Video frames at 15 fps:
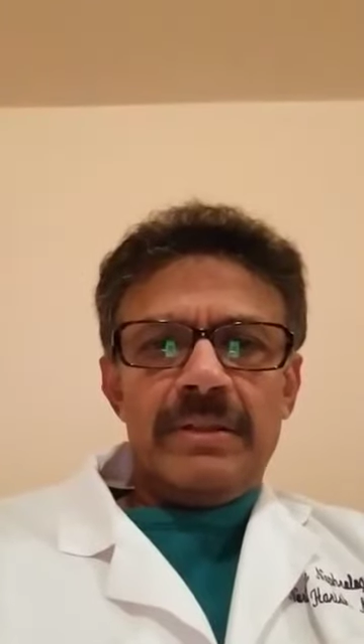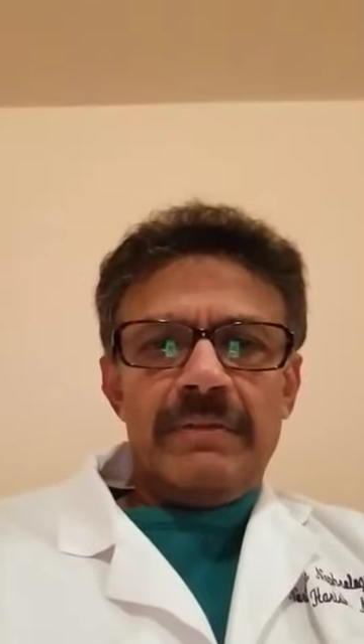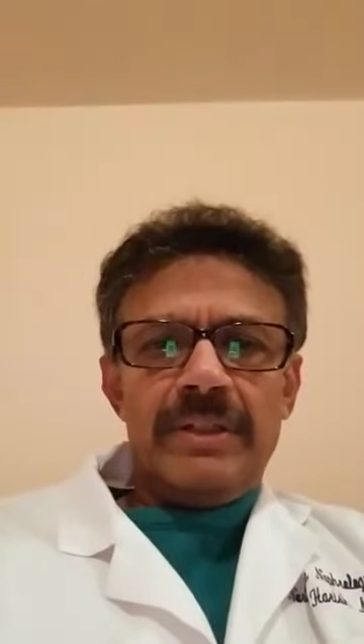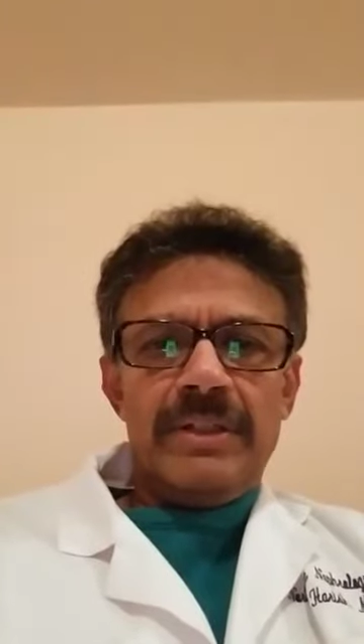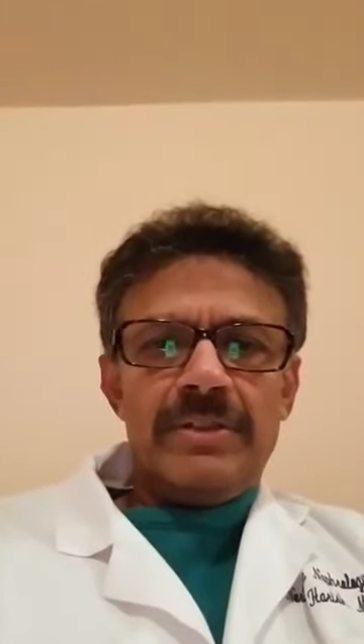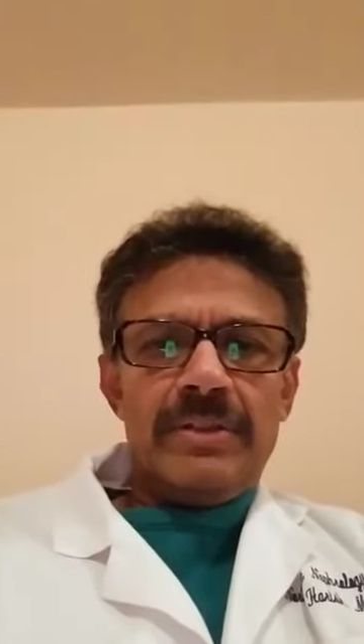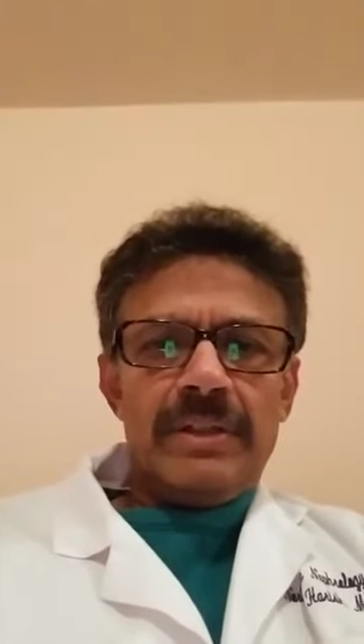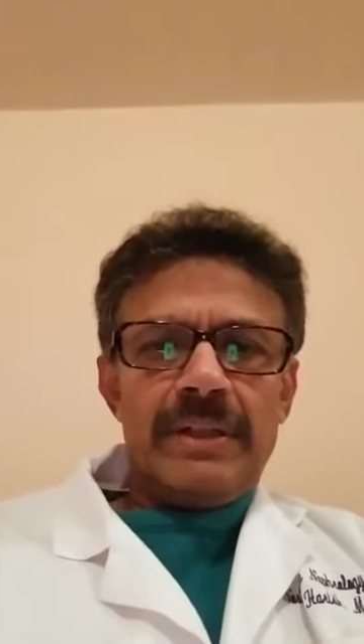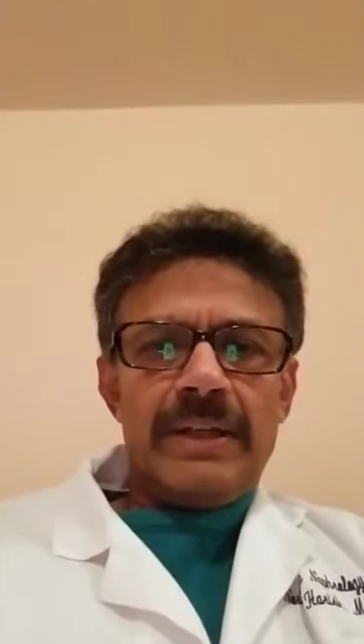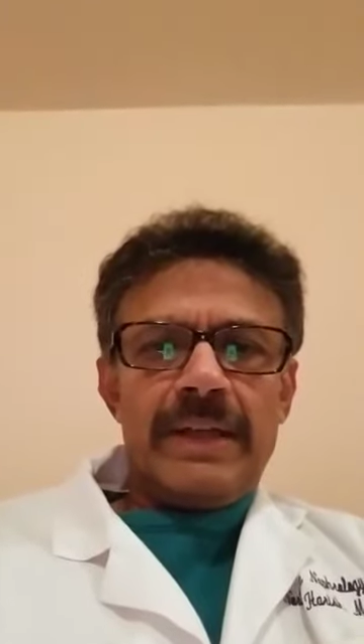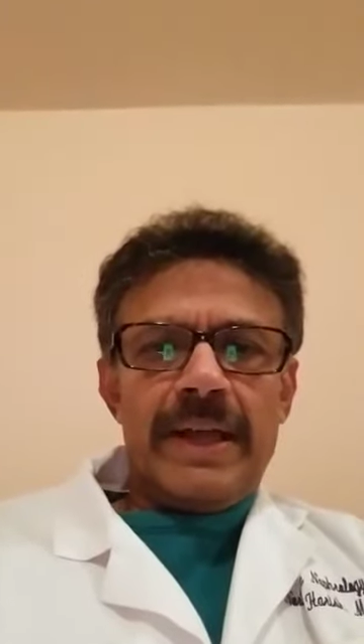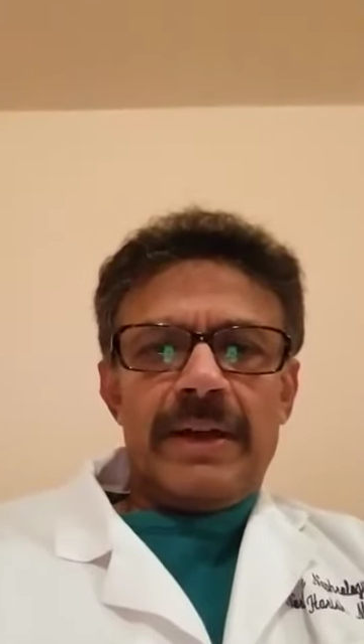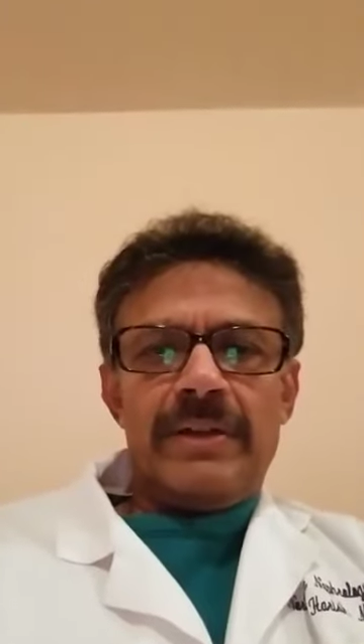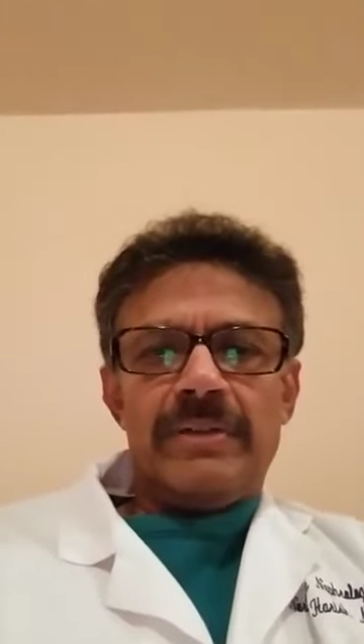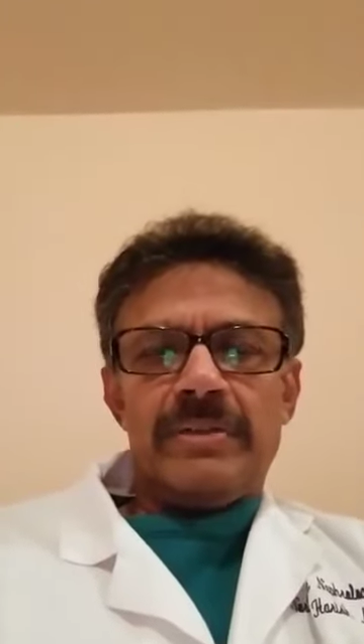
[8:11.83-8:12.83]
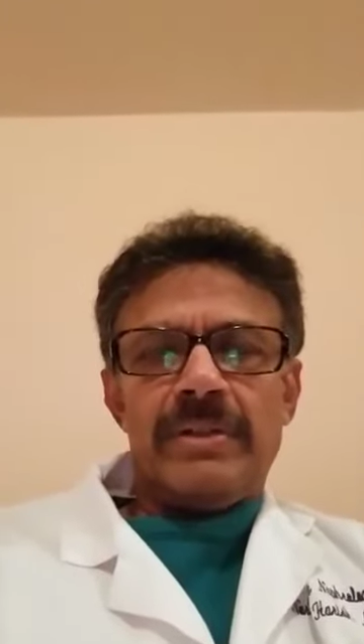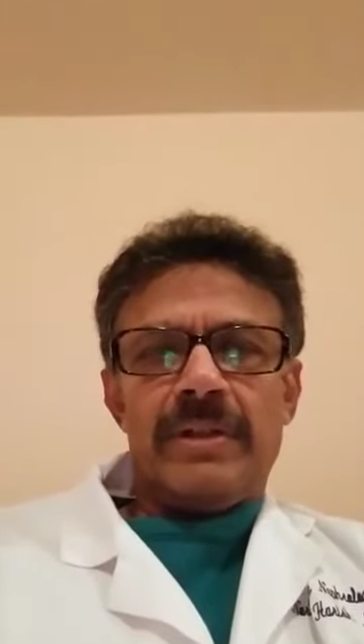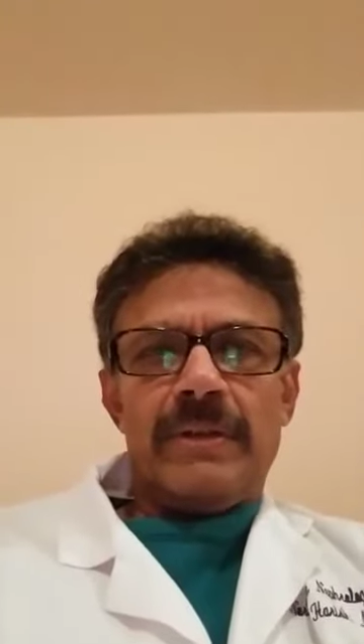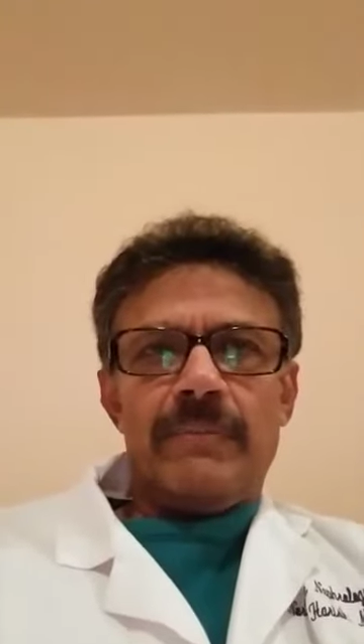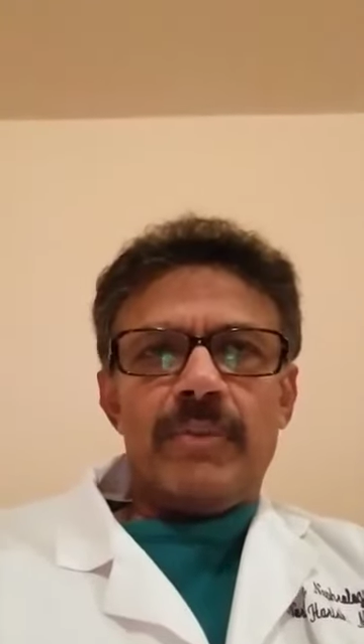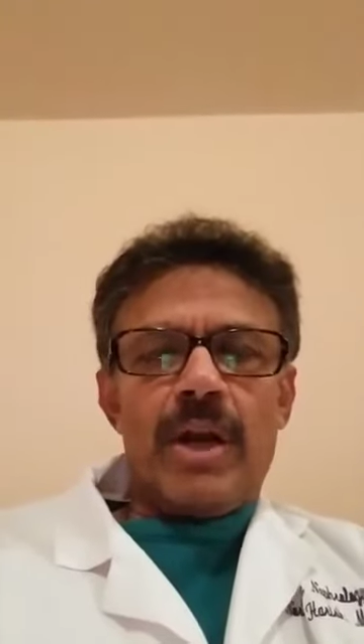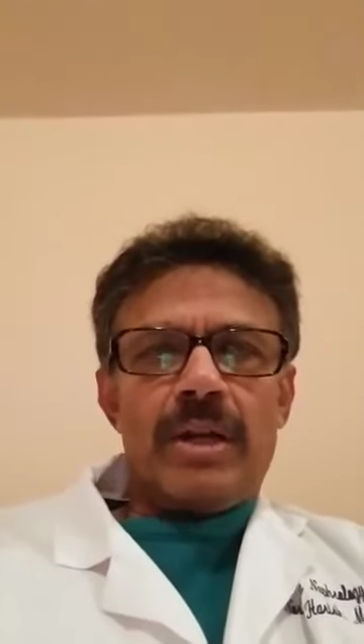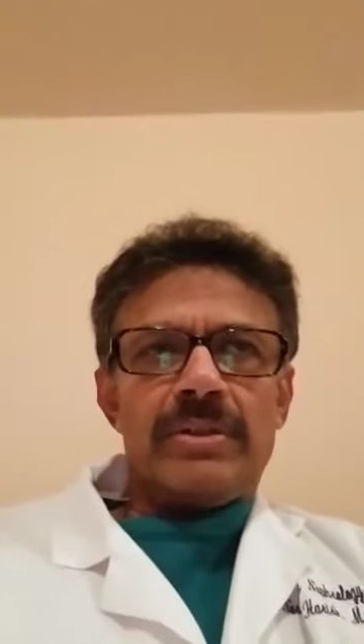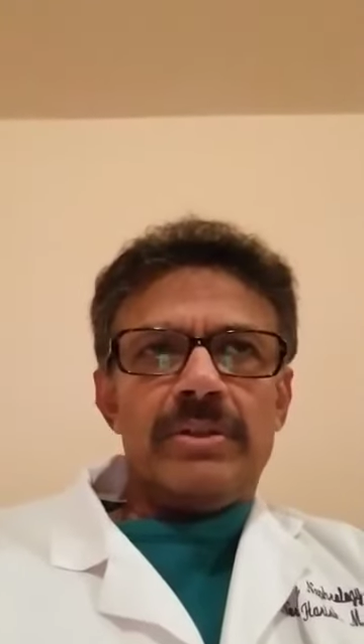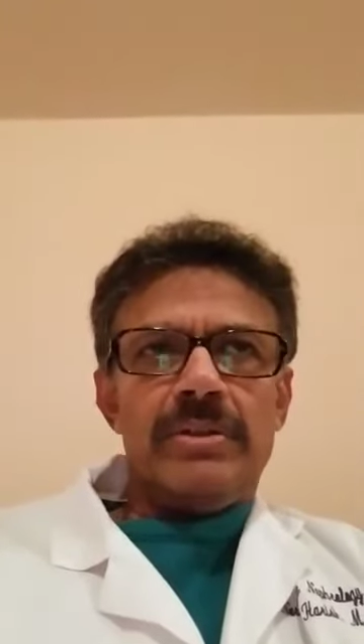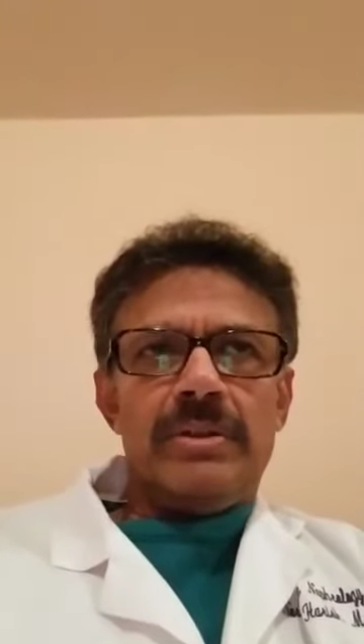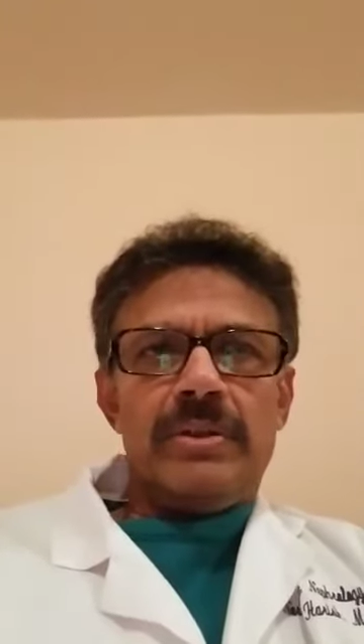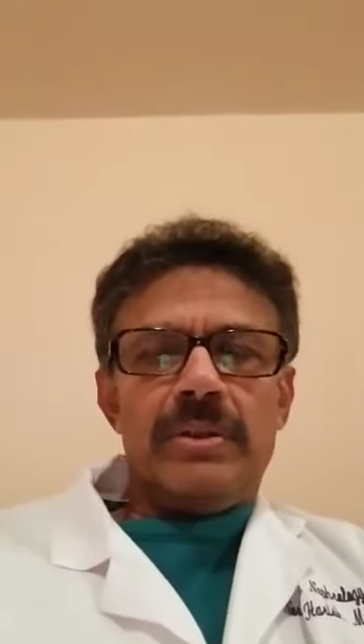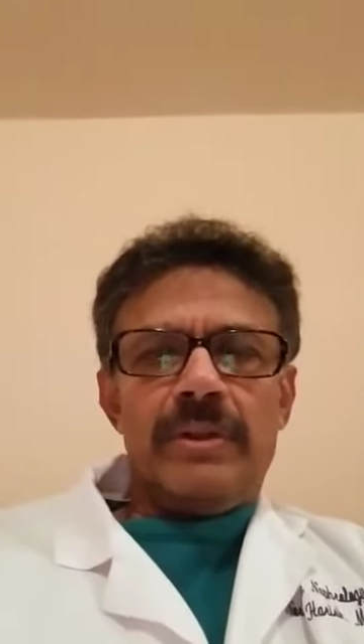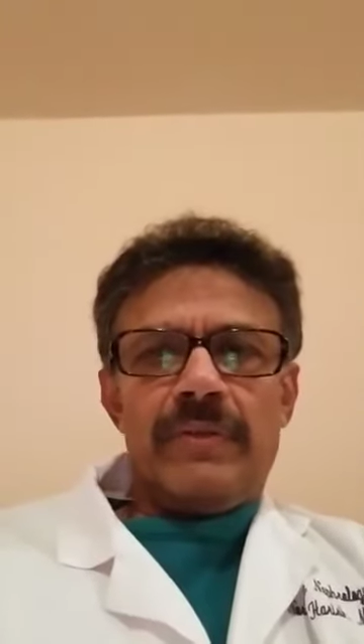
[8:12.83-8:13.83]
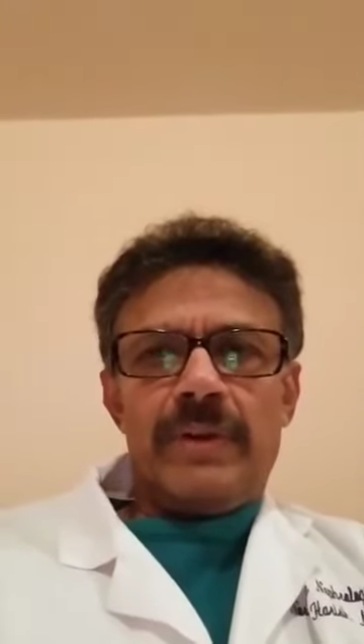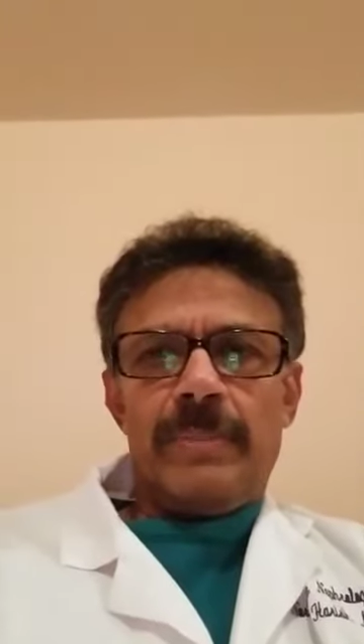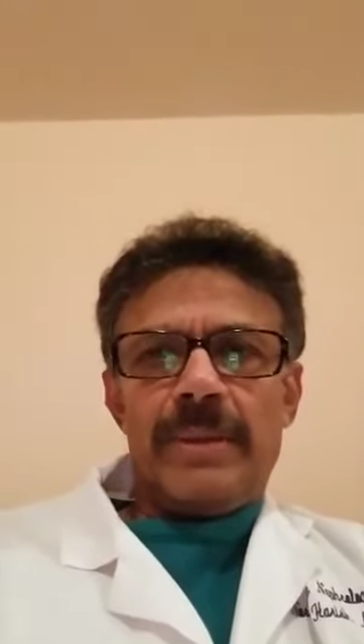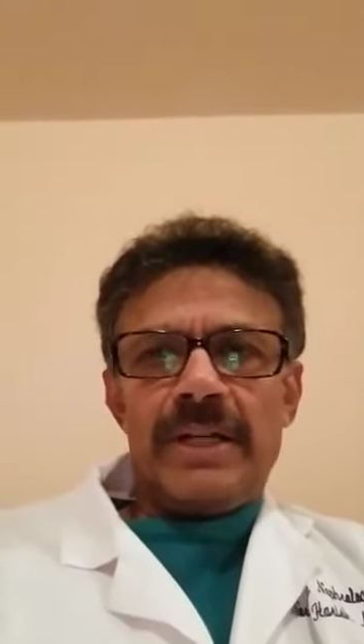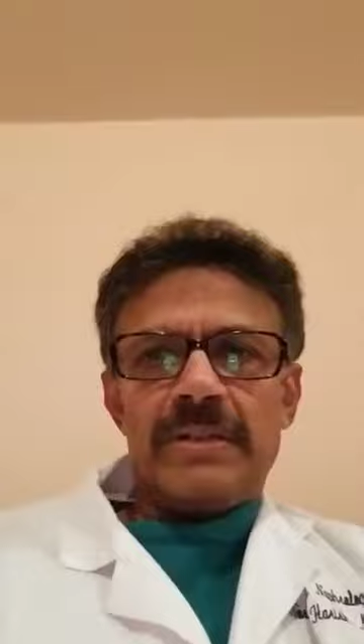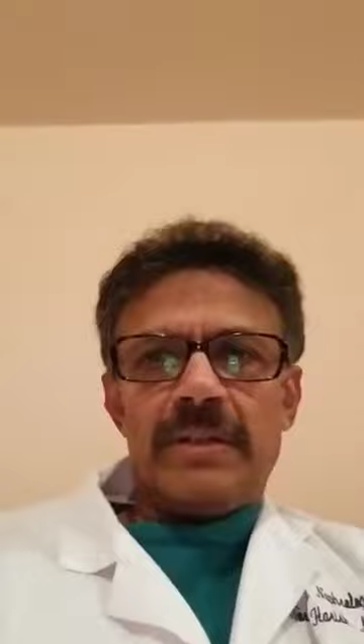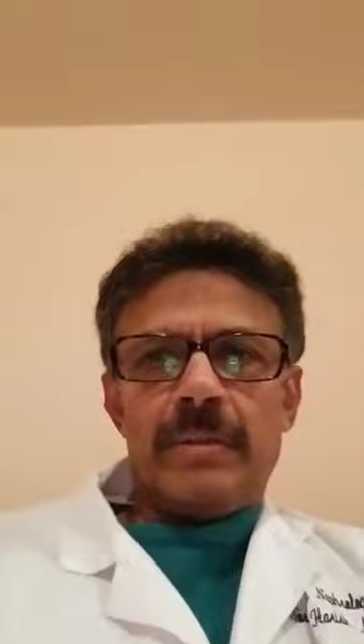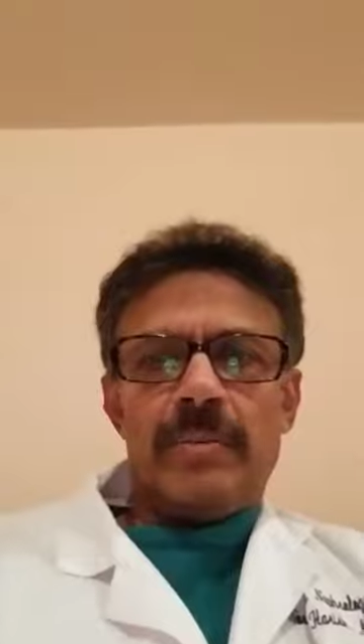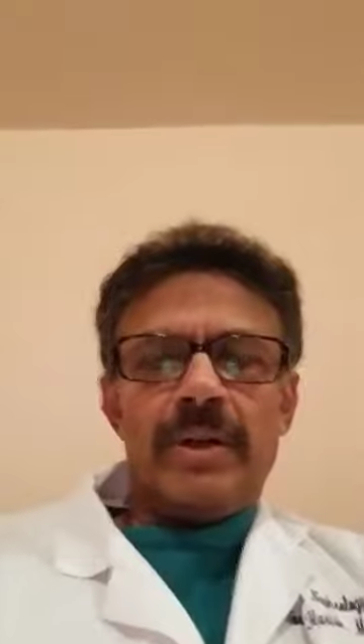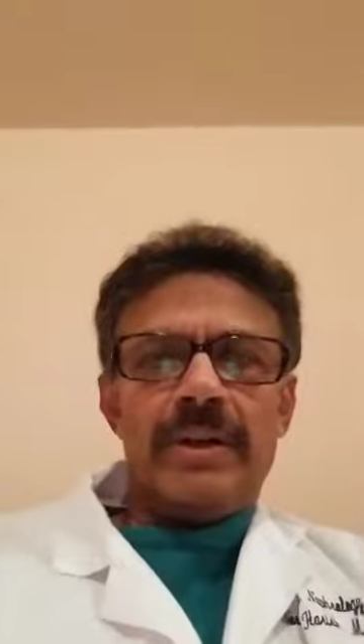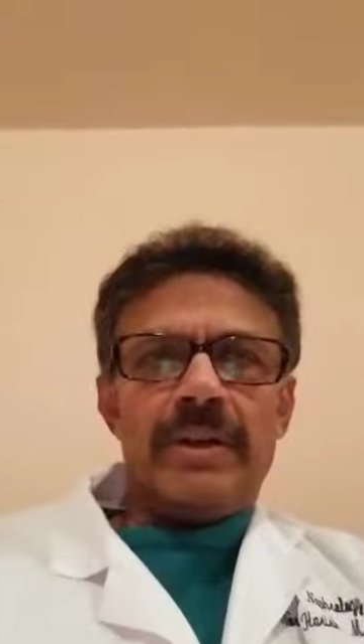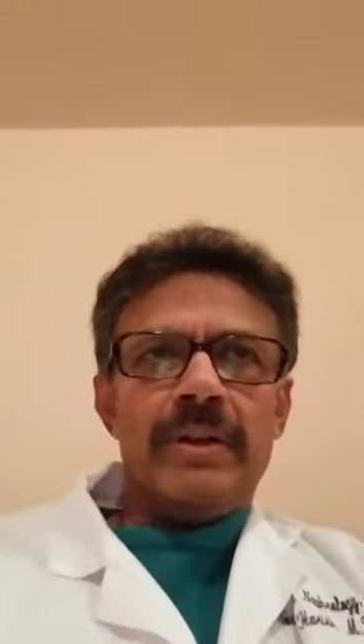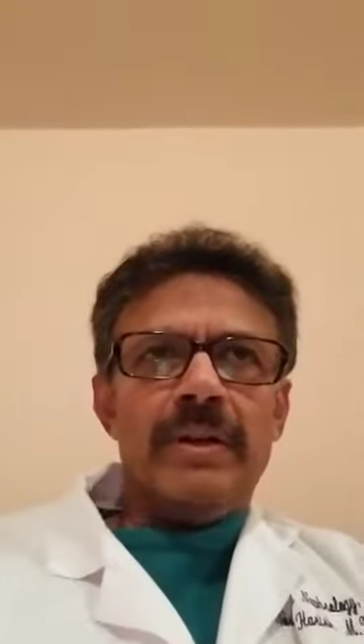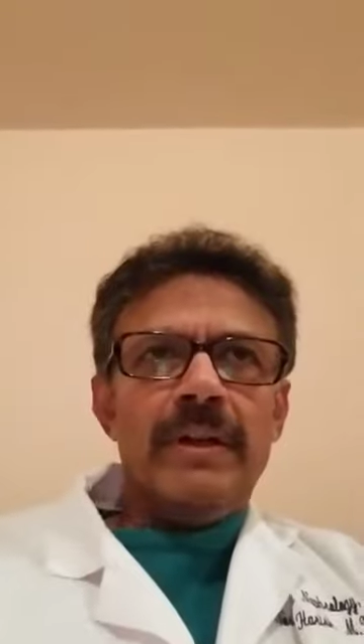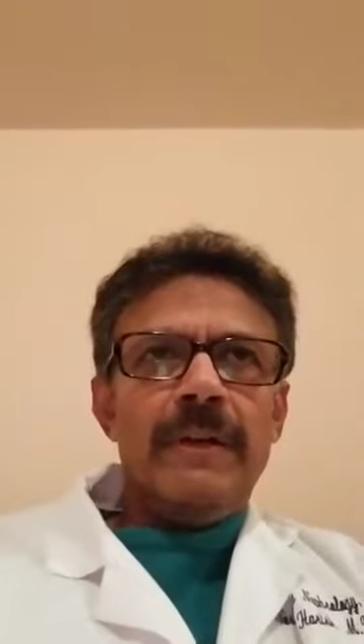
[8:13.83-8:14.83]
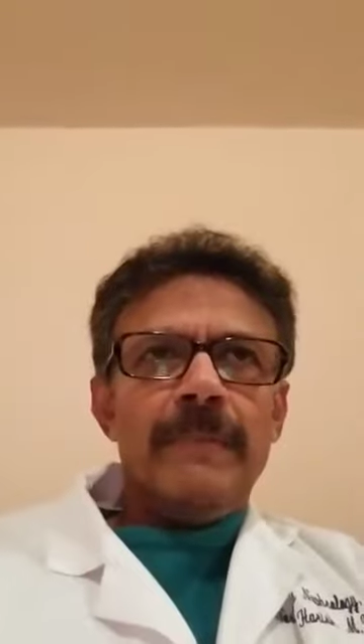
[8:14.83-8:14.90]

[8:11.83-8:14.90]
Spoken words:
which carries the oxygen to different parts of the body.